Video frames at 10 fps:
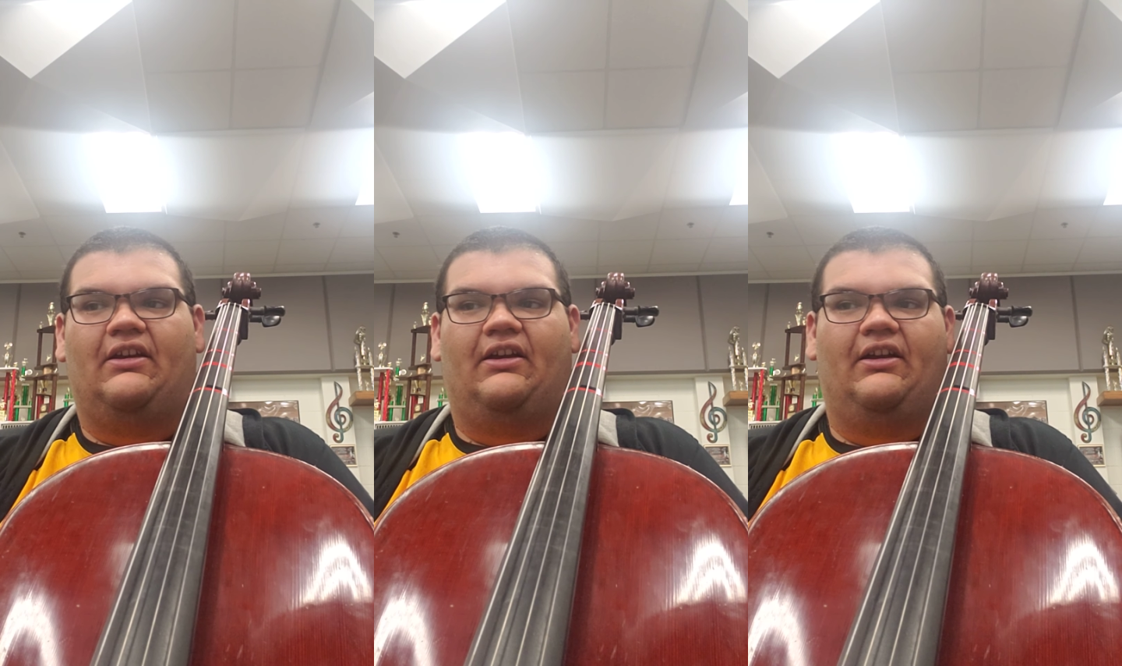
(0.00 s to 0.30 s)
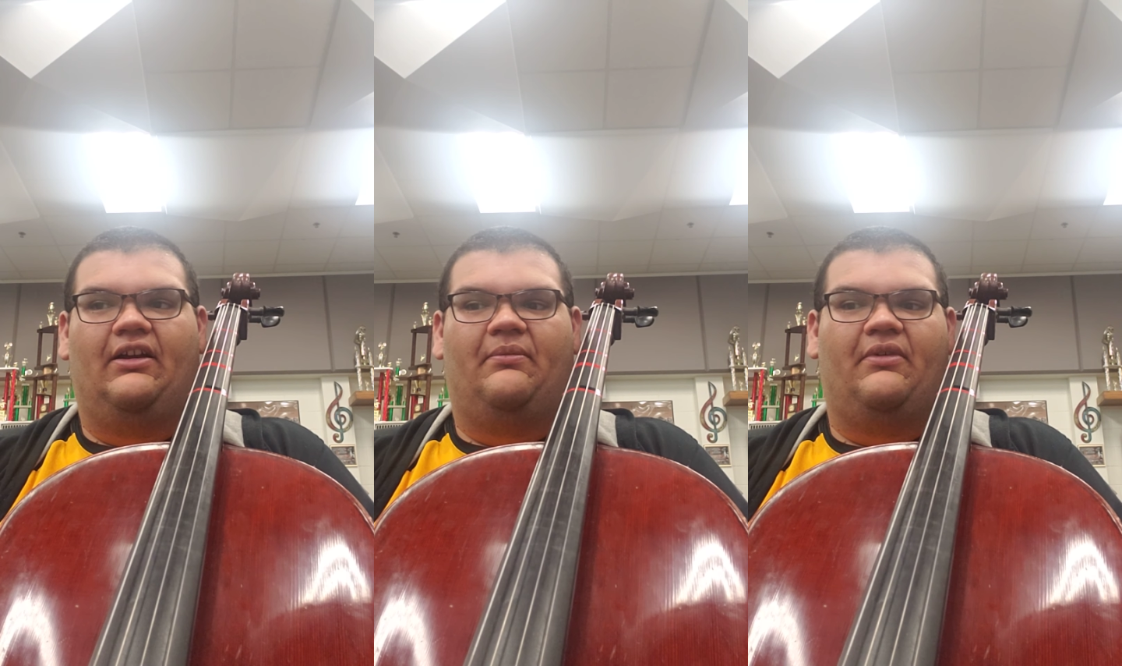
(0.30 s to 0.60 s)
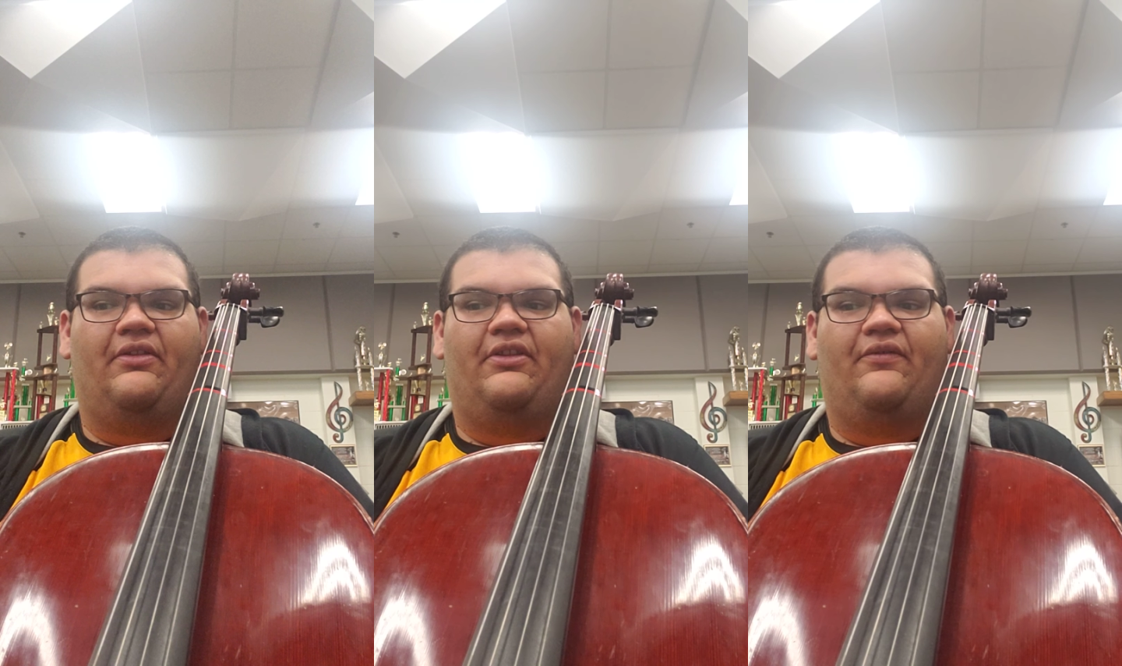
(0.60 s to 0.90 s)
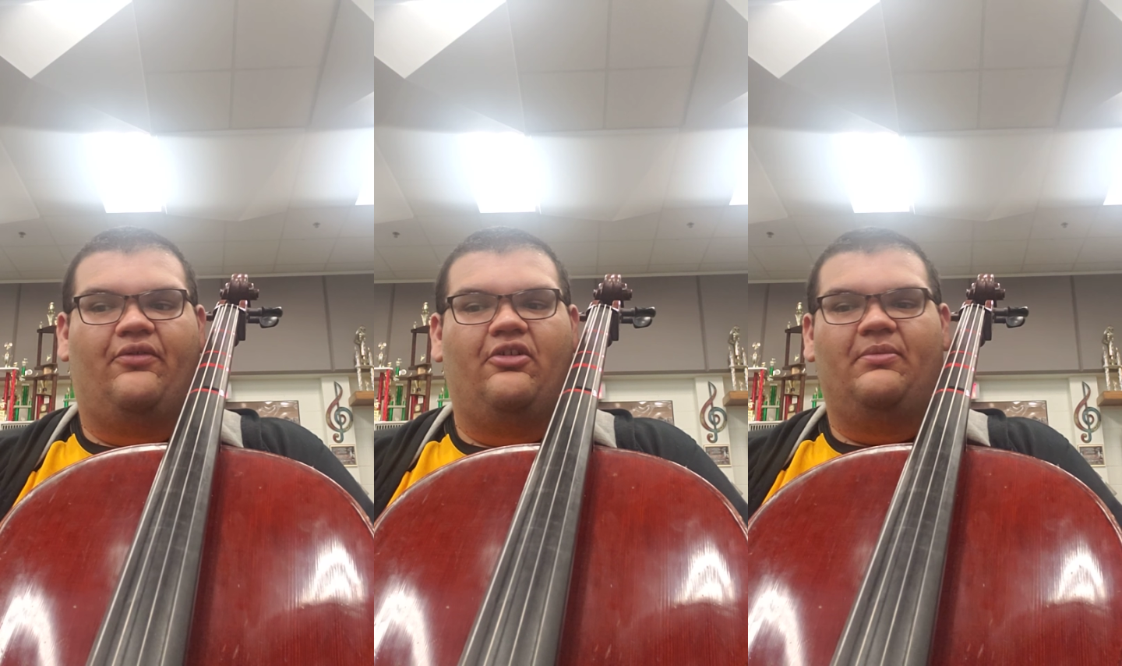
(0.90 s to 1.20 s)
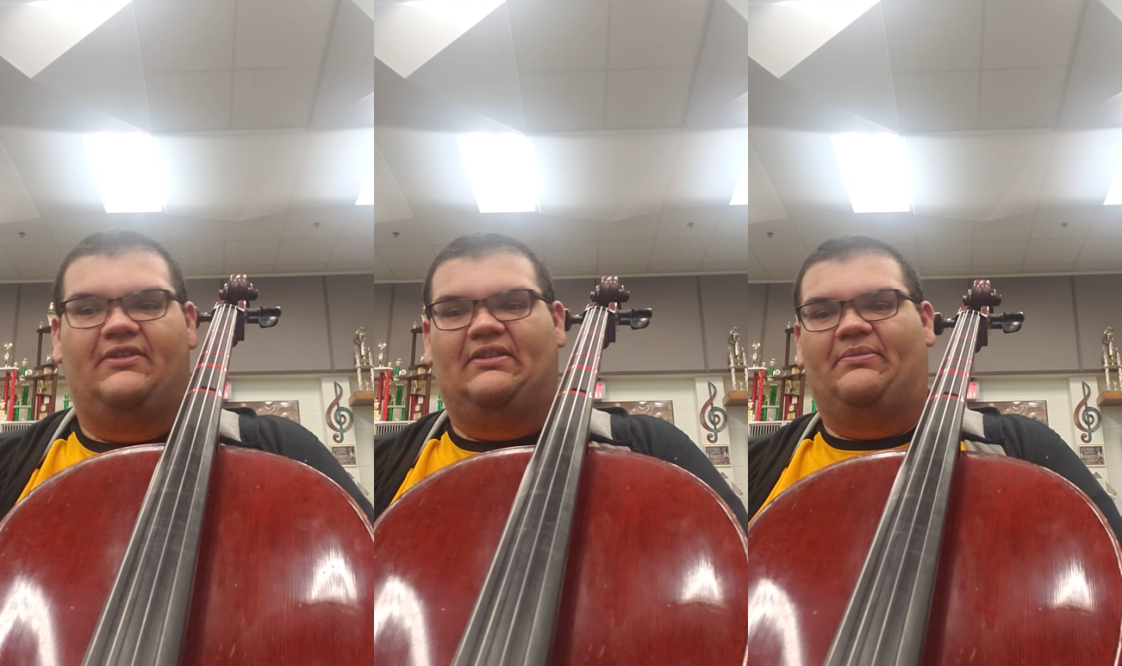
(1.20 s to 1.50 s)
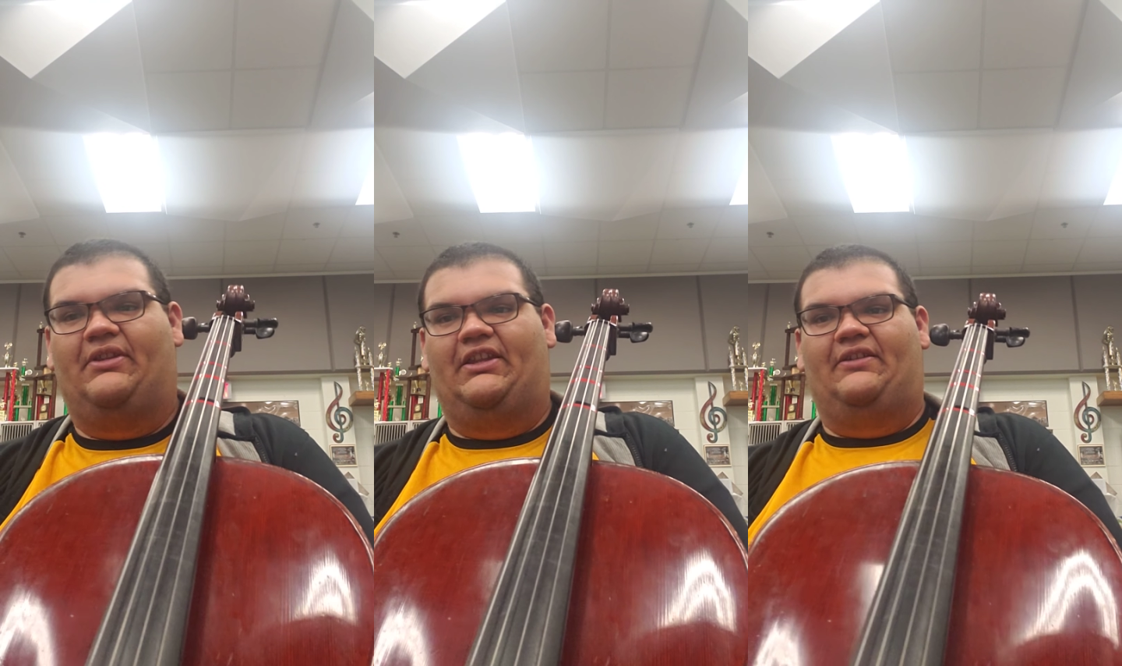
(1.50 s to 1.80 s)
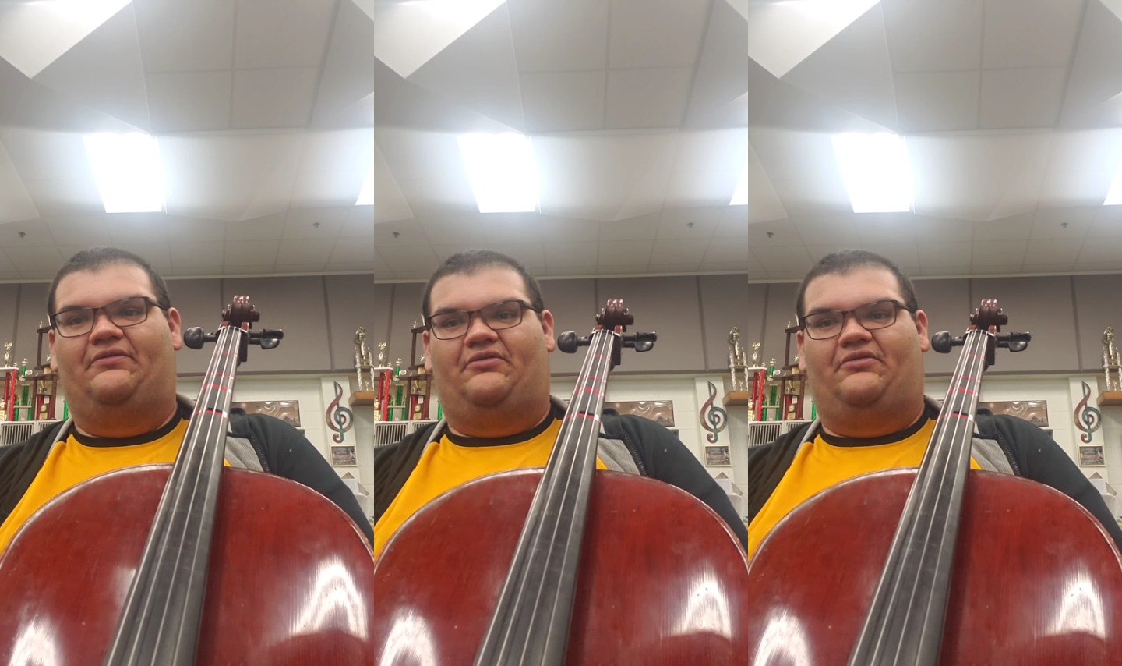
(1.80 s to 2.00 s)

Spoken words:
the form is simple enough